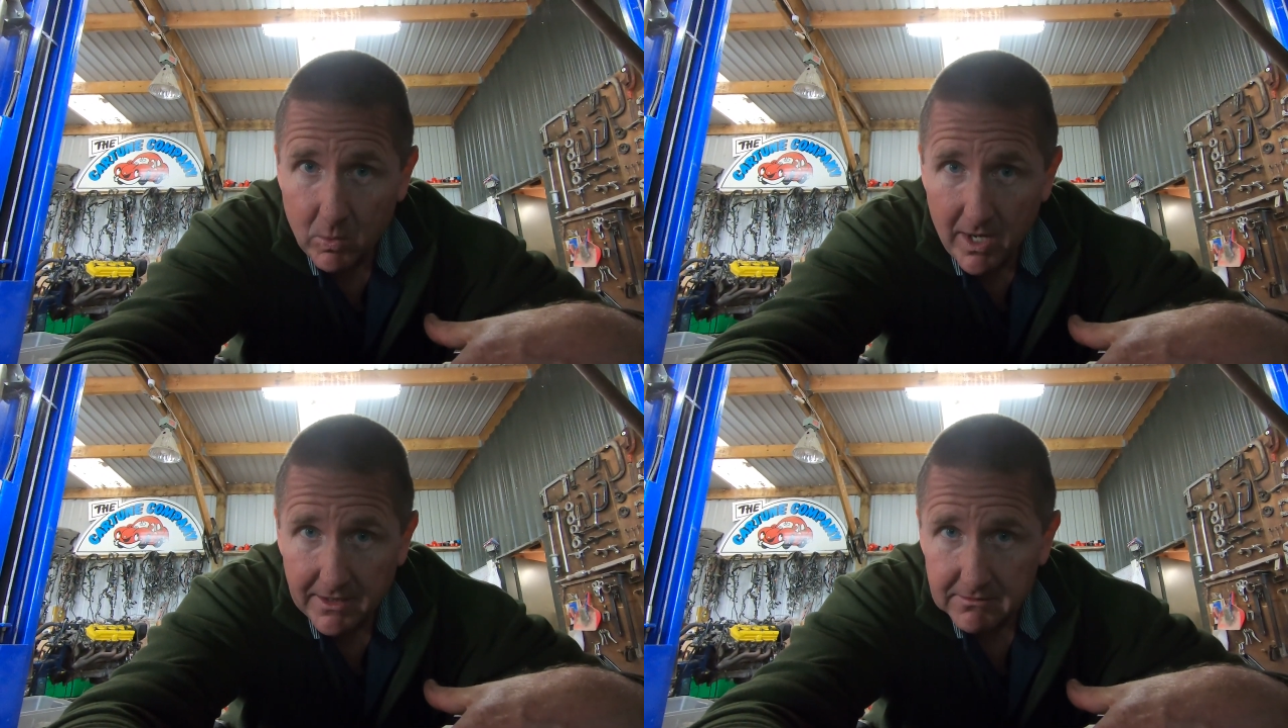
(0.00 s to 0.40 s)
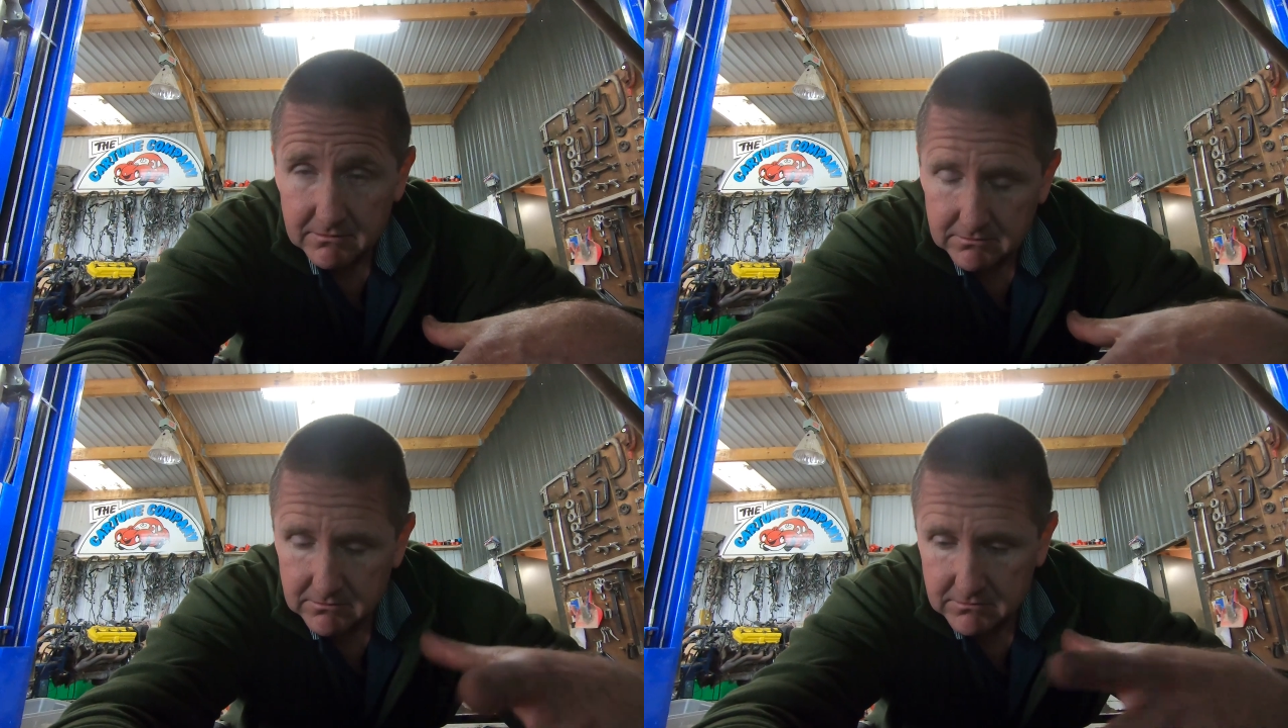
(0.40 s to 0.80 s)
1.
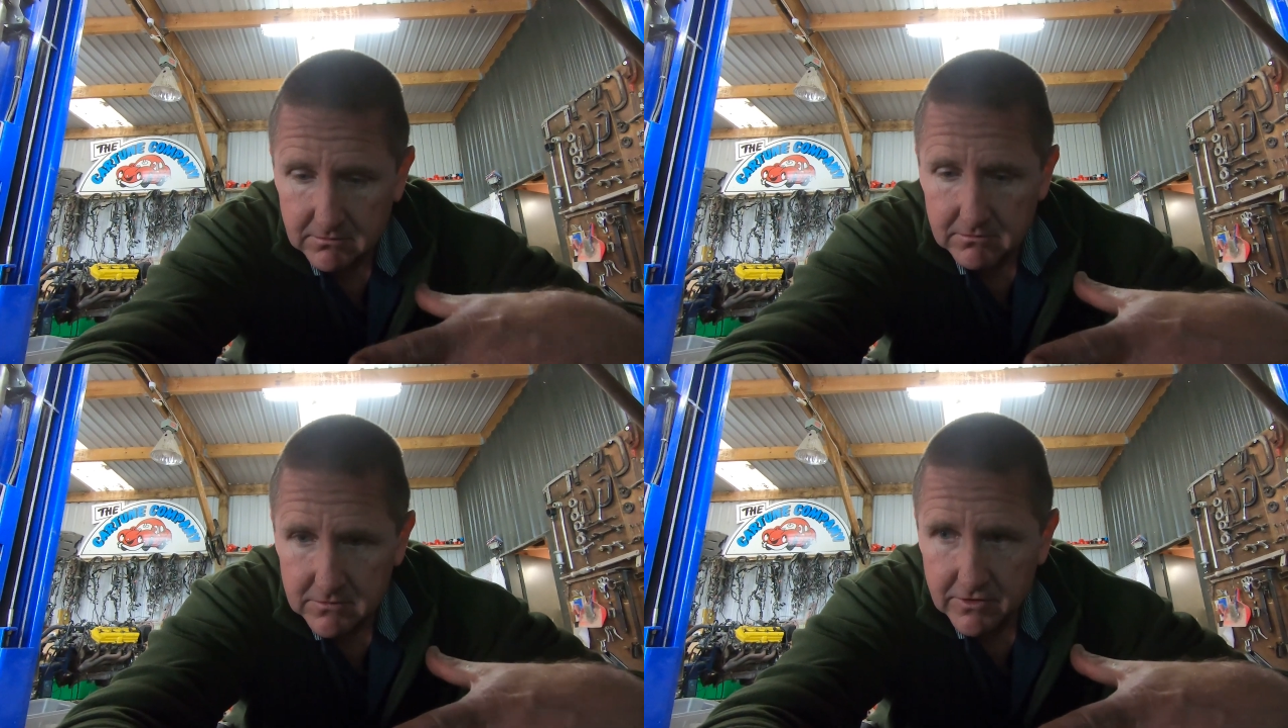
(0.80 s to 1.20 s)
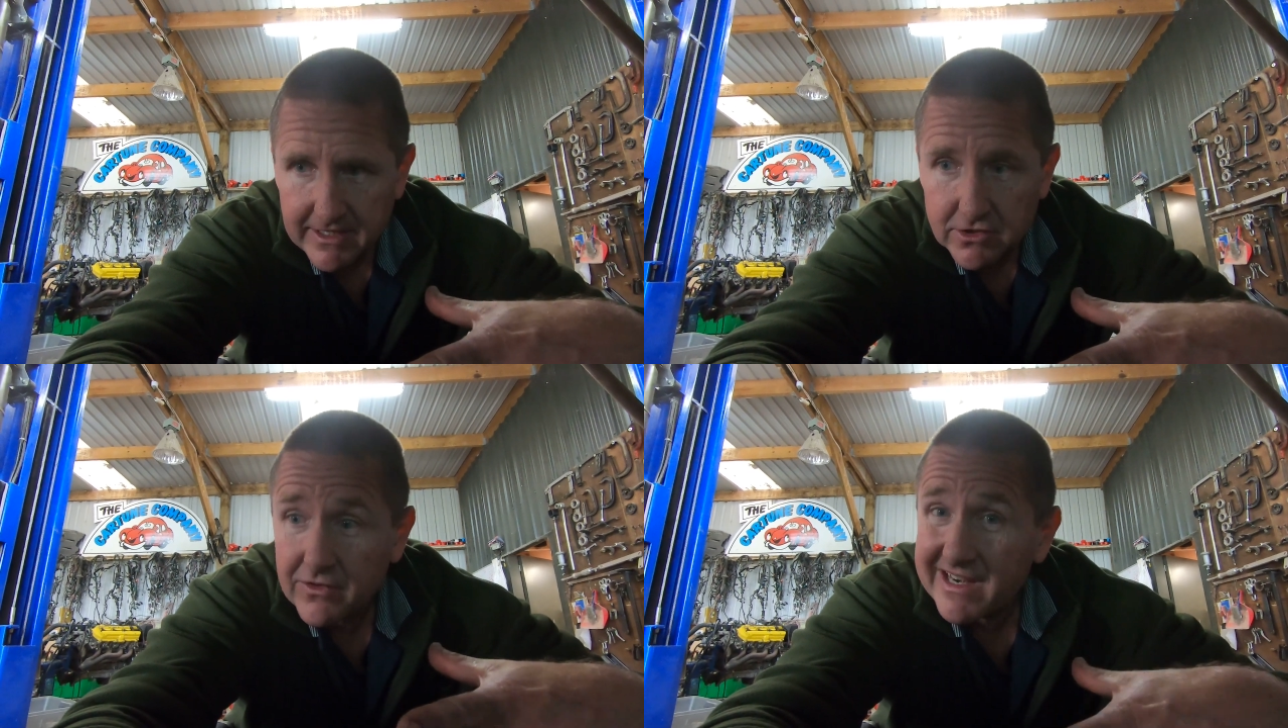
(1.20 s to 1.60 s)
So
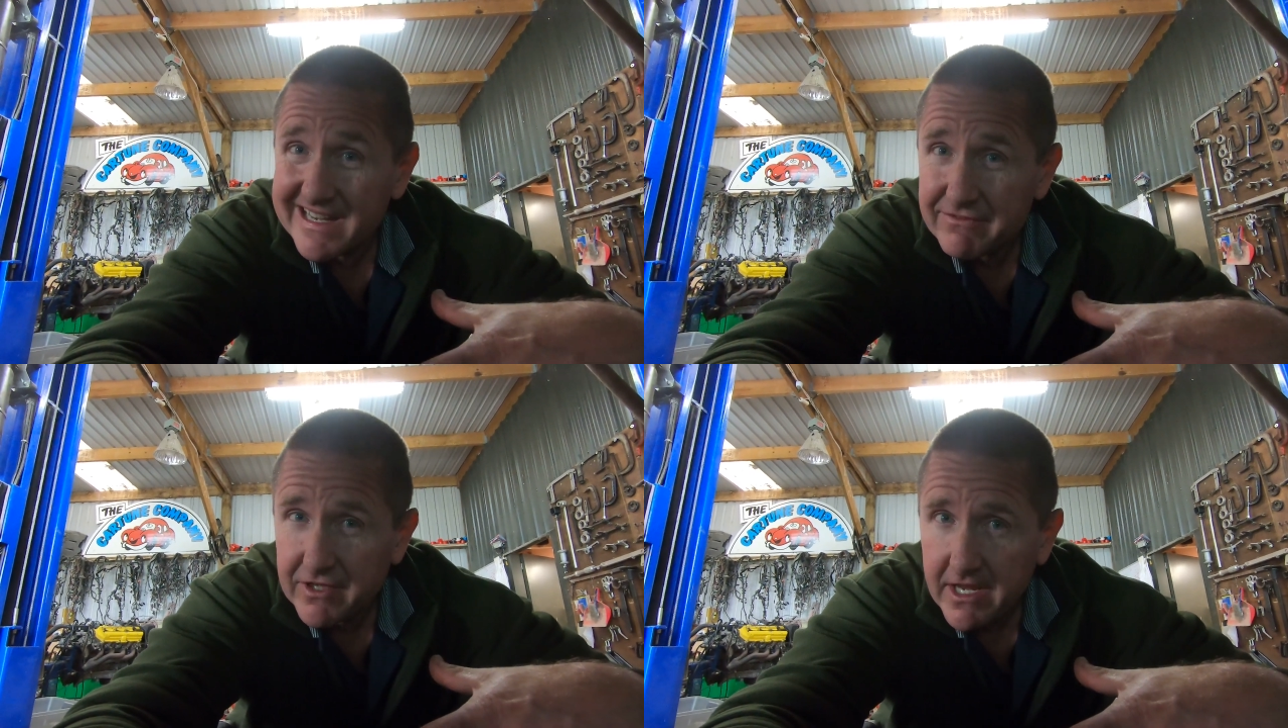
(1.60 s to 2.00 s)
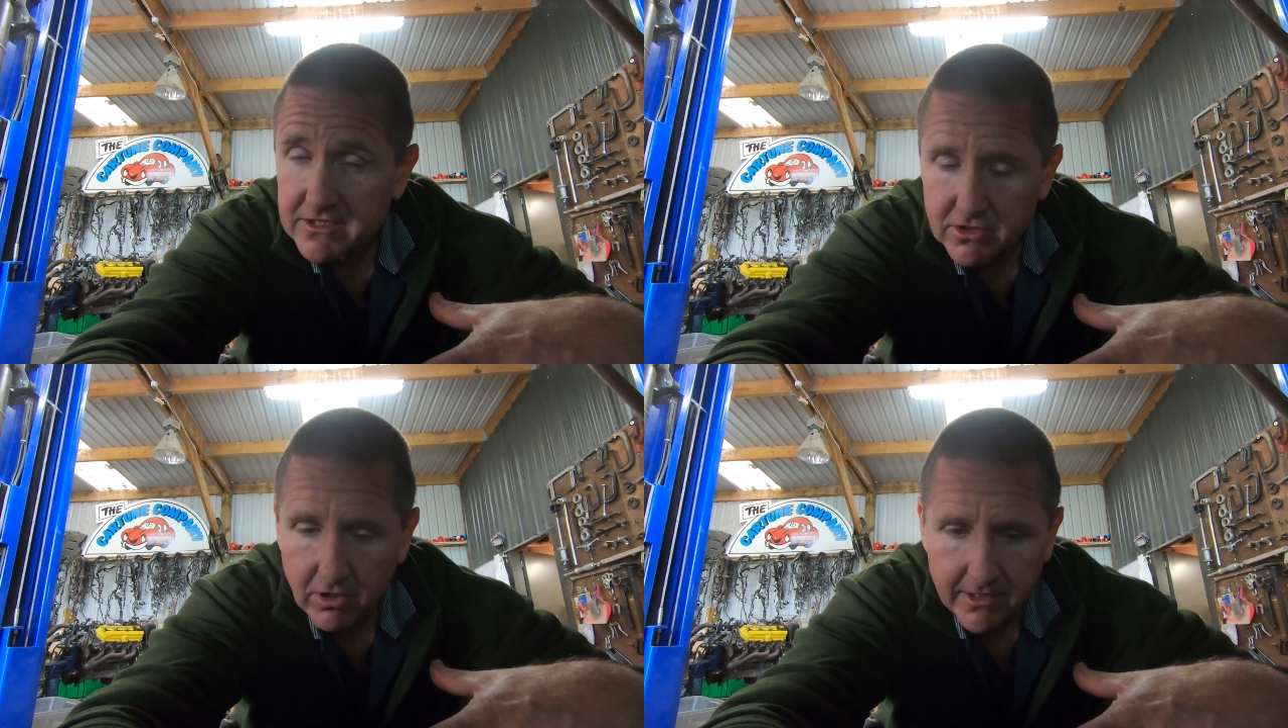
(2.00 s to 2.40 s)
that's on the left
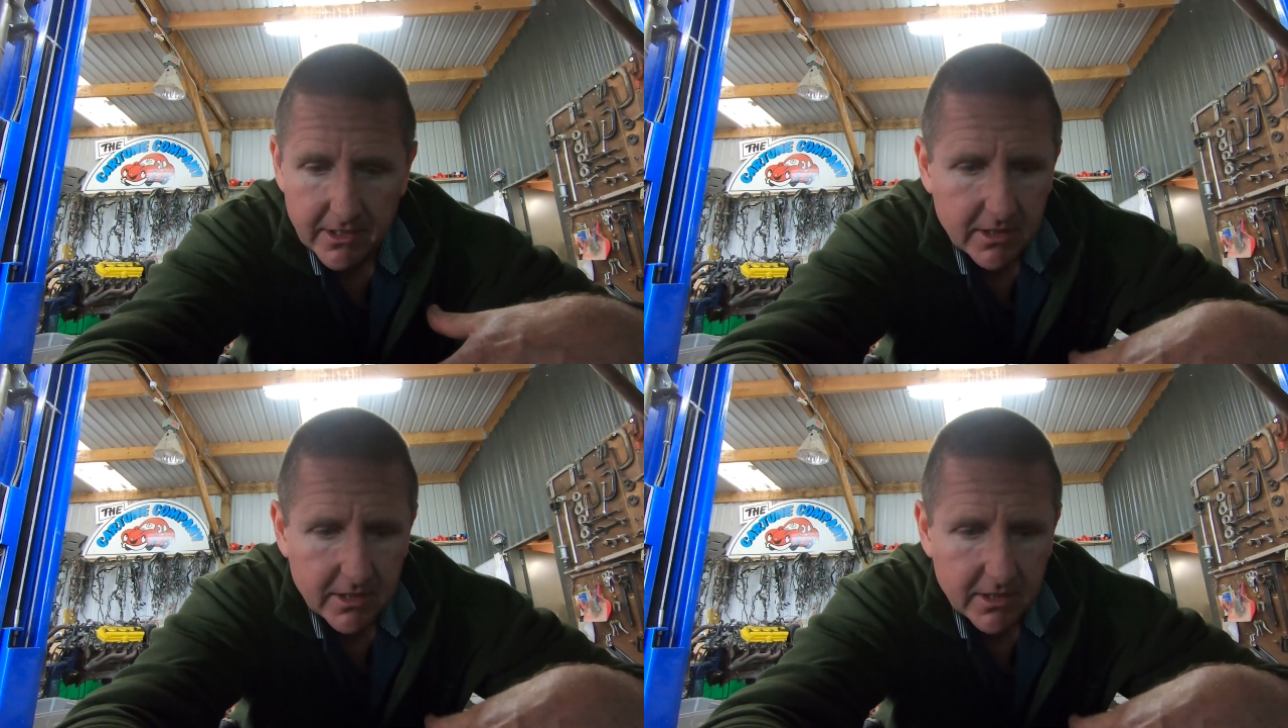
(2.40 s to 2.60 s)
hand side.